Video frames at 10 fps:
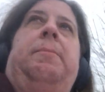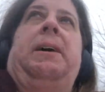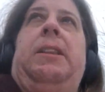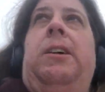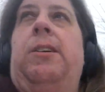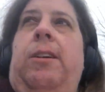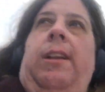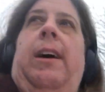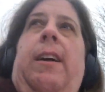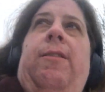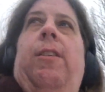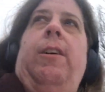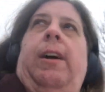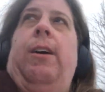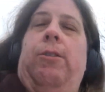bad their lives,
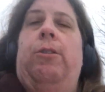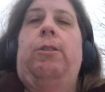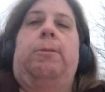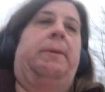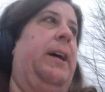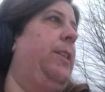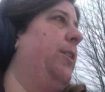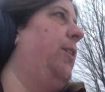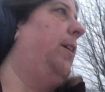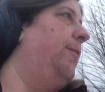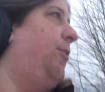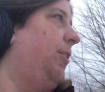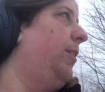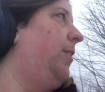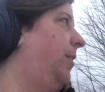how good or bad their lives
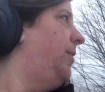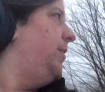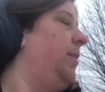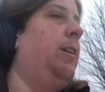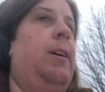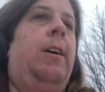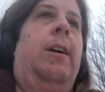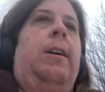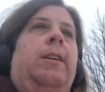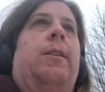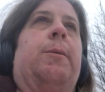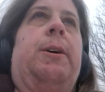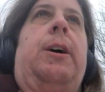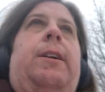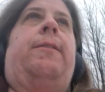are, or
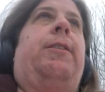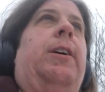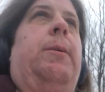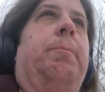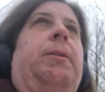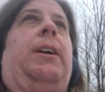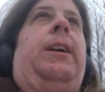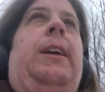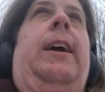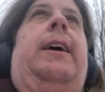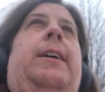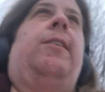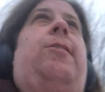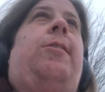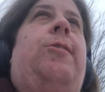what kind of an upbringing they had
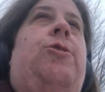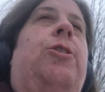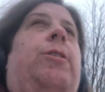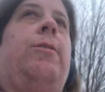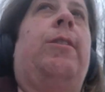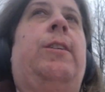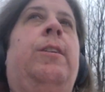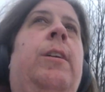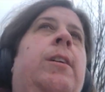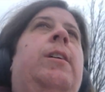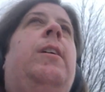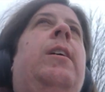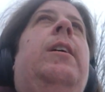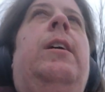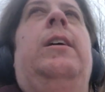as children,
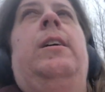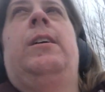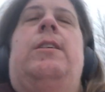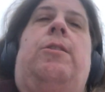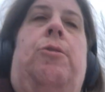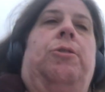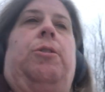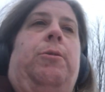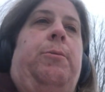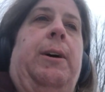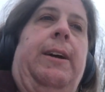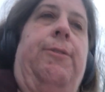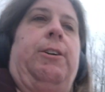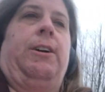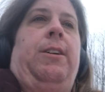or
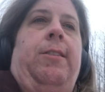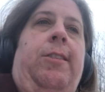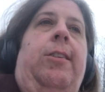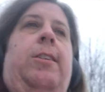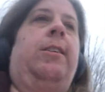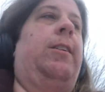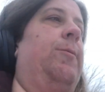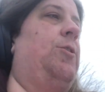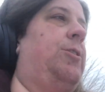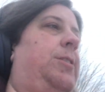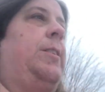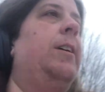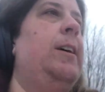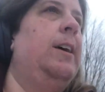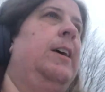whatever else. I'm just,
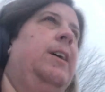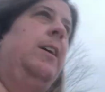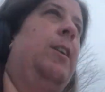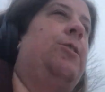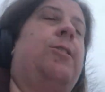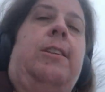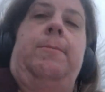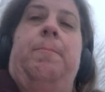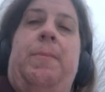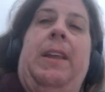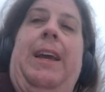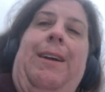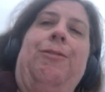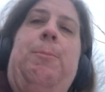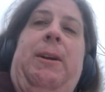just
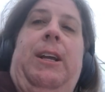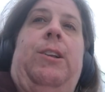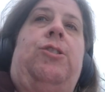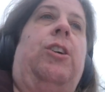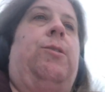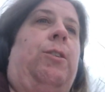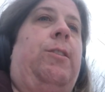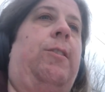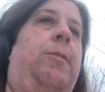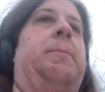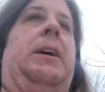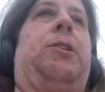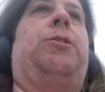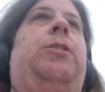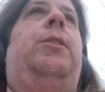everybody in general. Doesn't matter
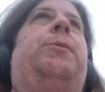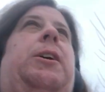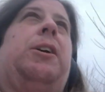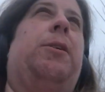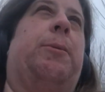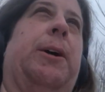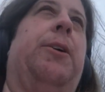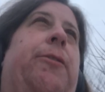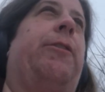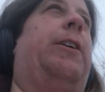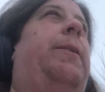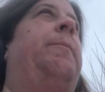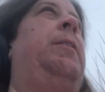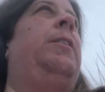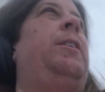who you are, where you're from,